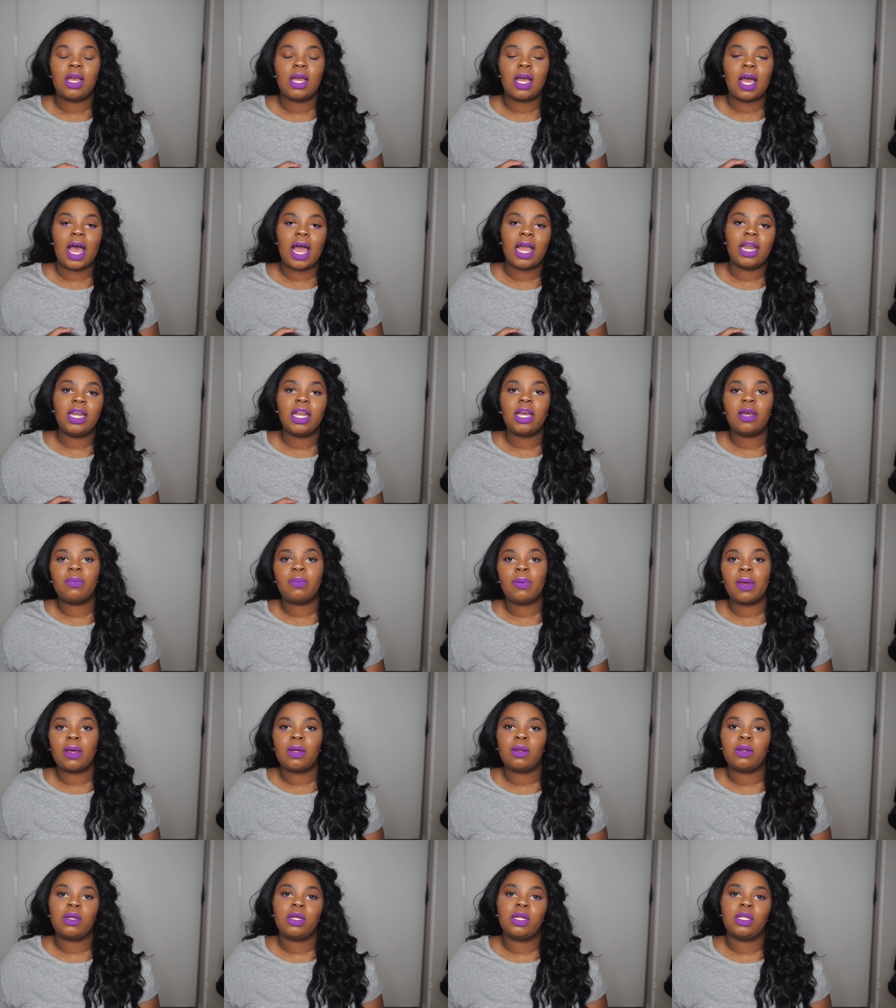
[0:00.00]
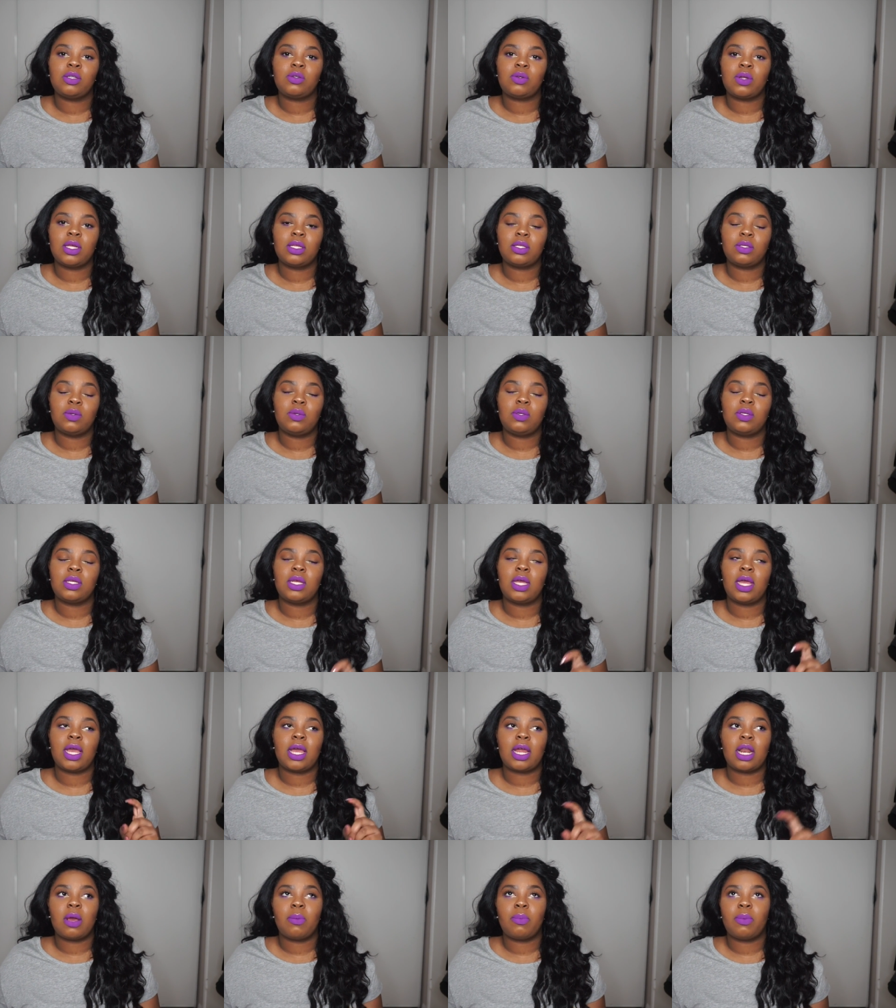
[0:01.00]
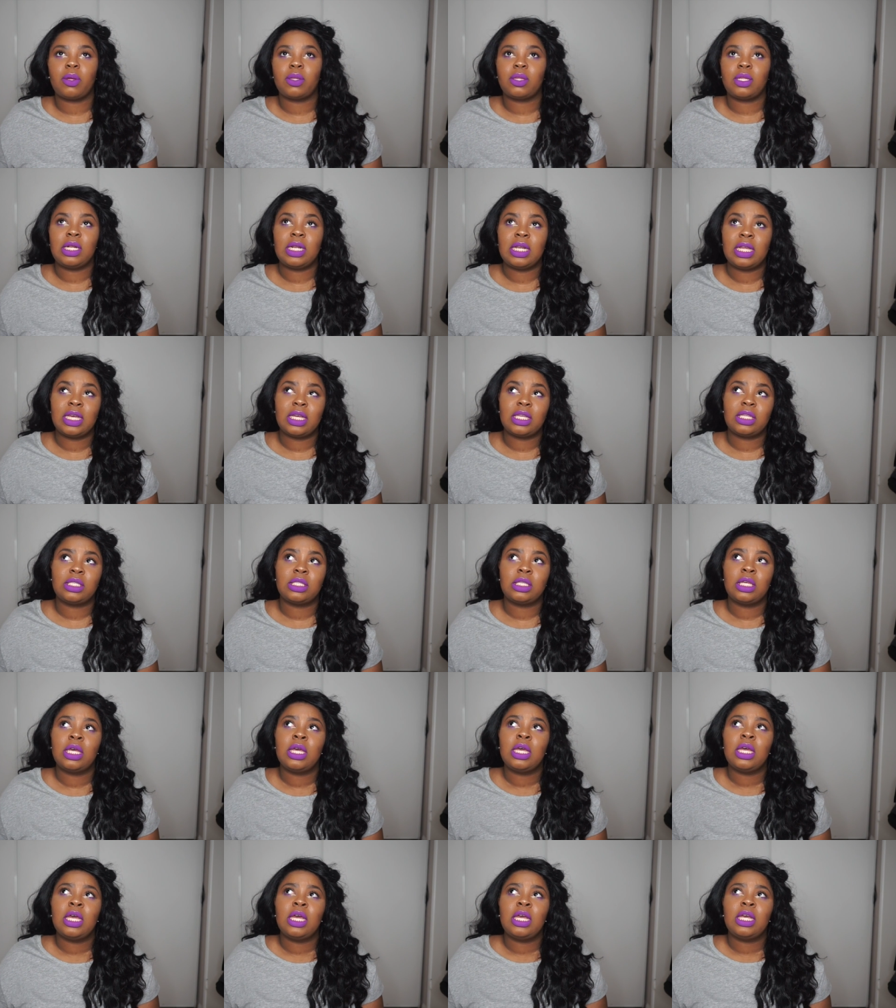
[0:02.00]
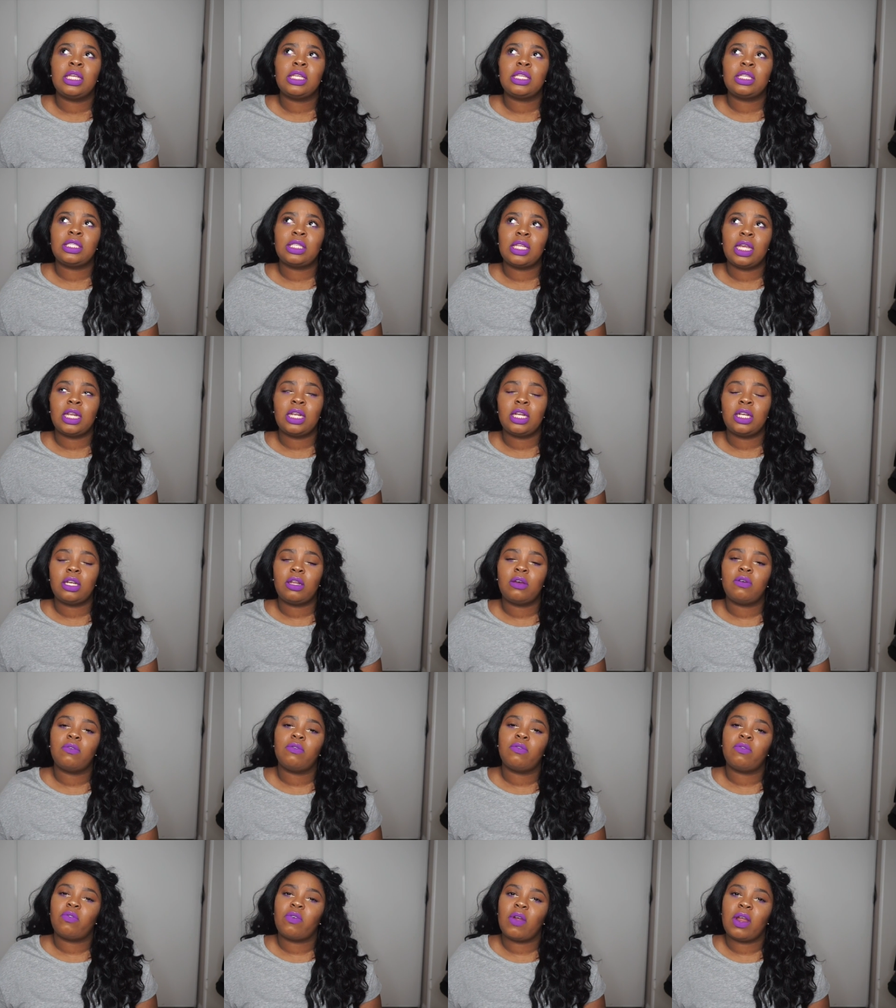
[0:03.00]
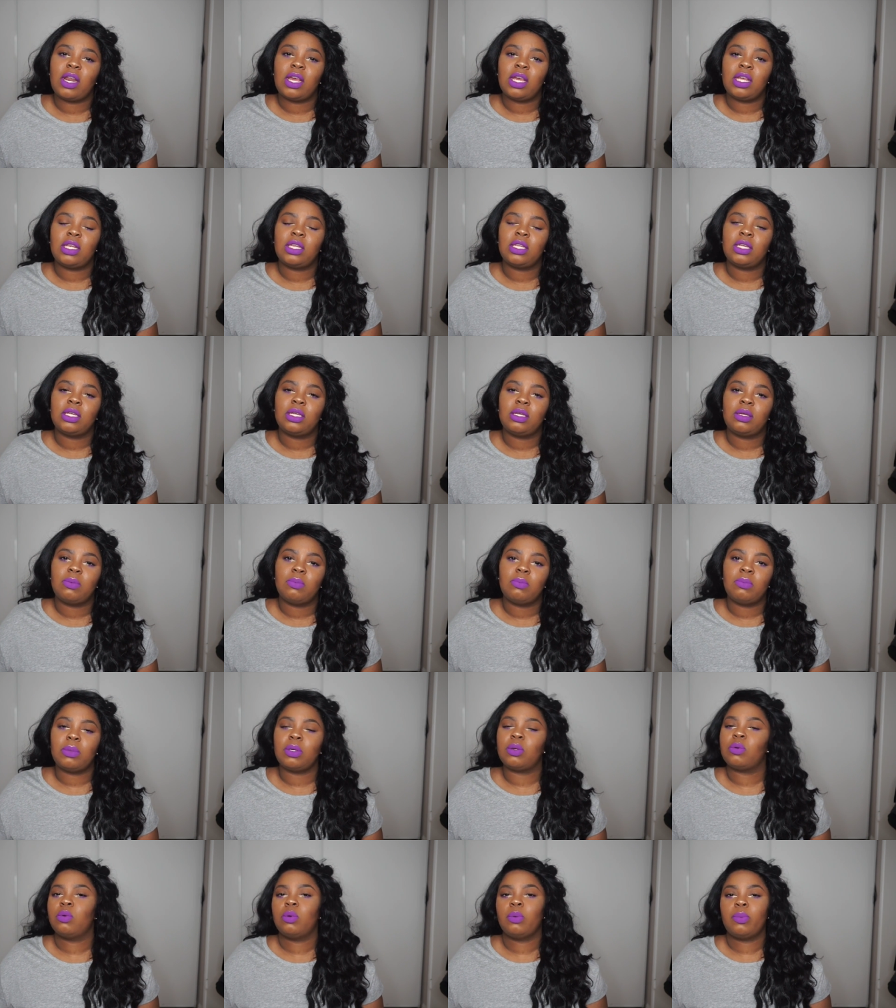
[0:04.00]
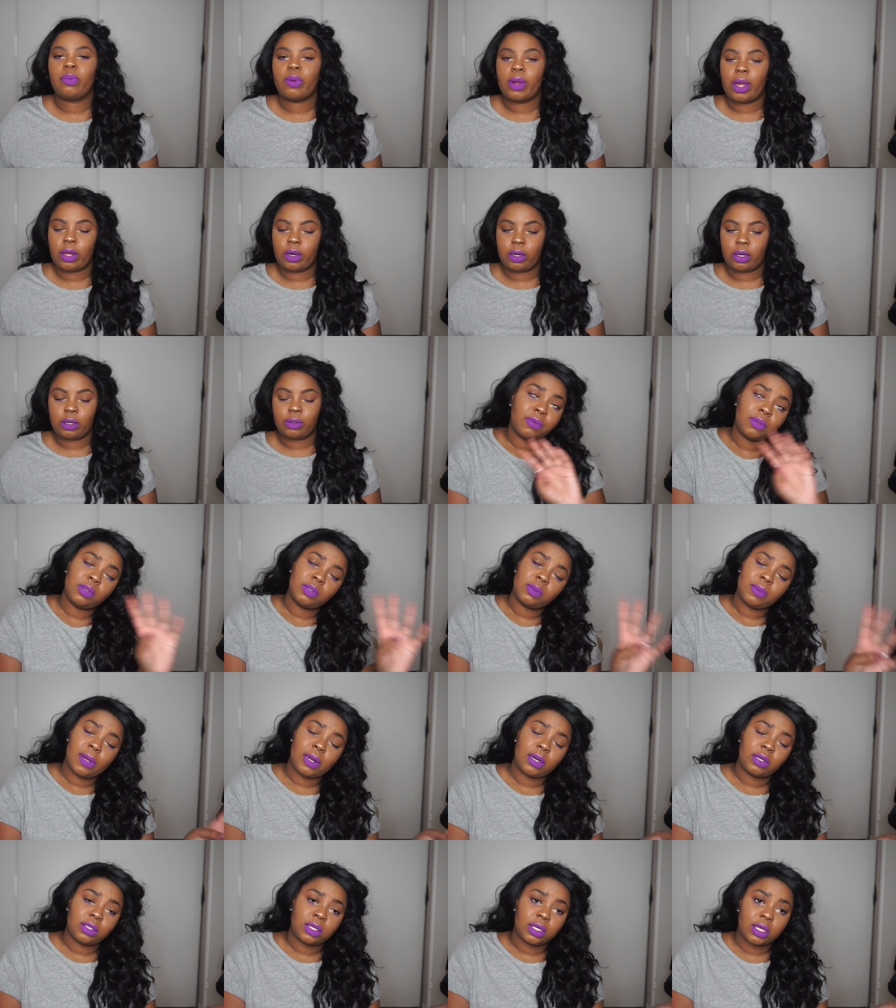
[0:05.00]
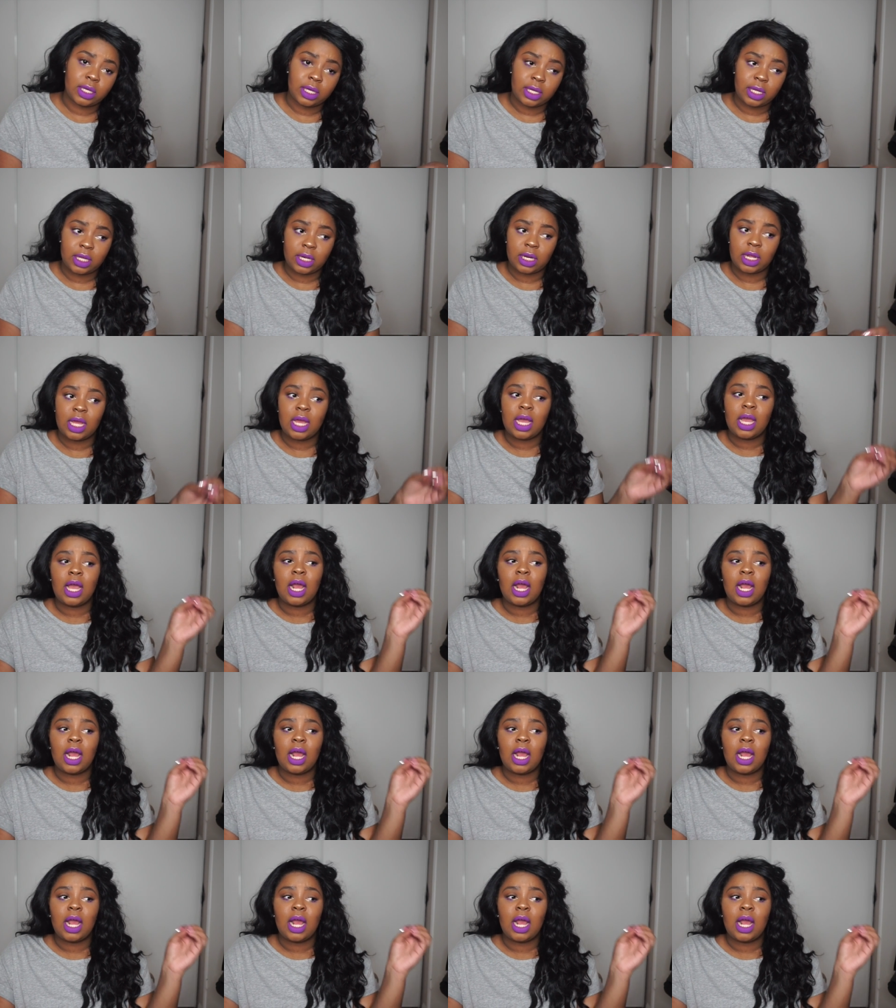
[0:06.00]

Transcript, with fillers: High Def powder and translucent and I bought the NYX set it, don't fret it mineral powder. Those powders are good,